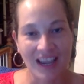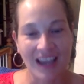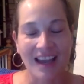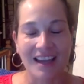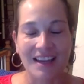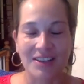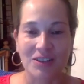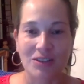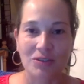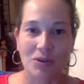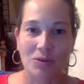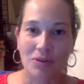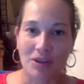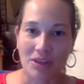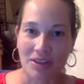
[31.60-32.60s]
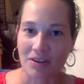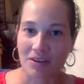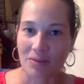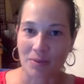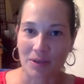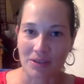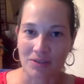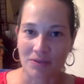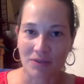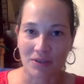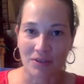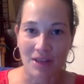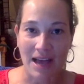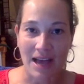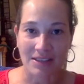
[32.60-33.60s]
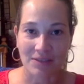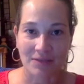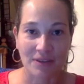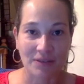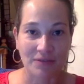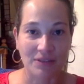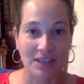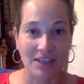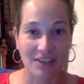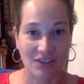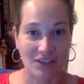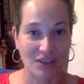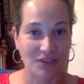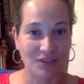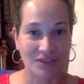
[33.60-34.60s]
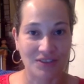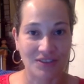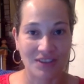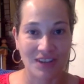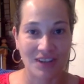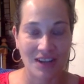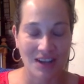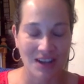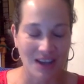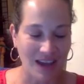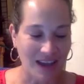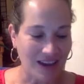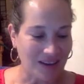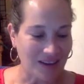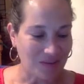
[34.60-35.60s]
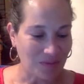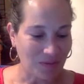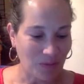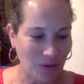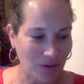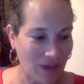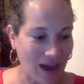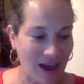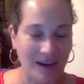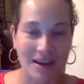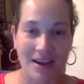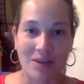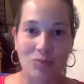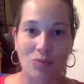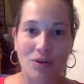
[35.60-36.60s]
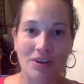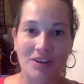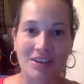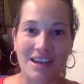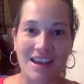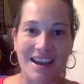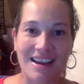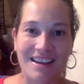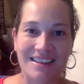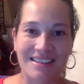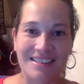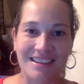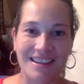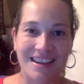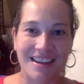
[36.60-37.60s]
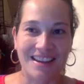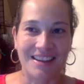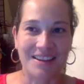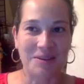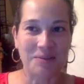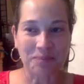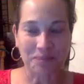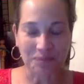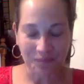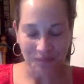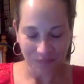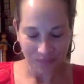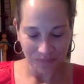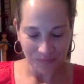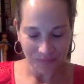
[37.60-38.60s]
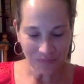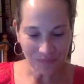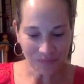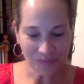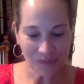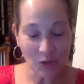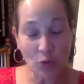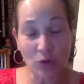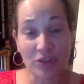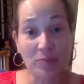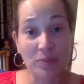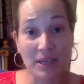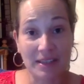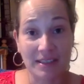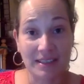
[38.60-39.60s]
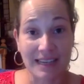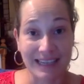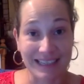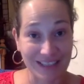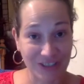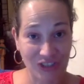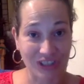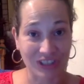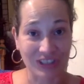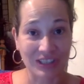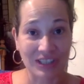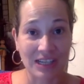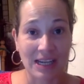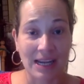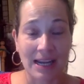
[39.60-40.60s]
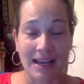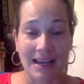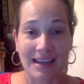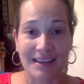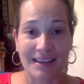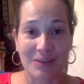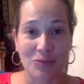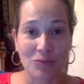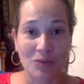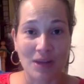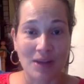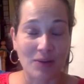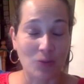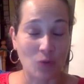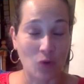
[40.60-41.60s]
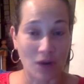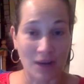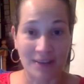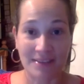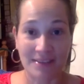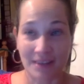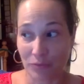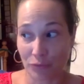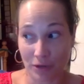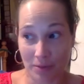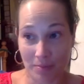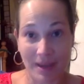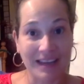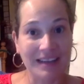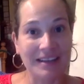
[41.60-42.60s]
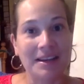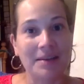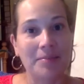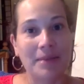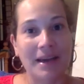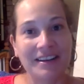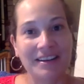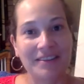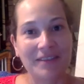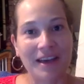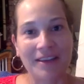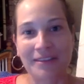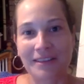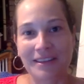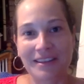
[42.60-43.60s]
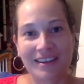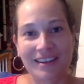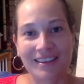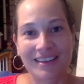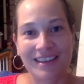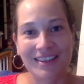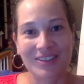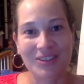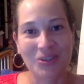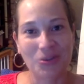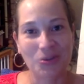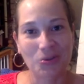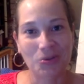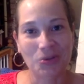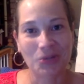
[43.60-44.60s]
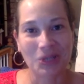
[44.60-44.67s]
and yoga therapist for the last 15 years. And before that, I worked as a orthopedic technician and was and remain a competitive athlete. I like to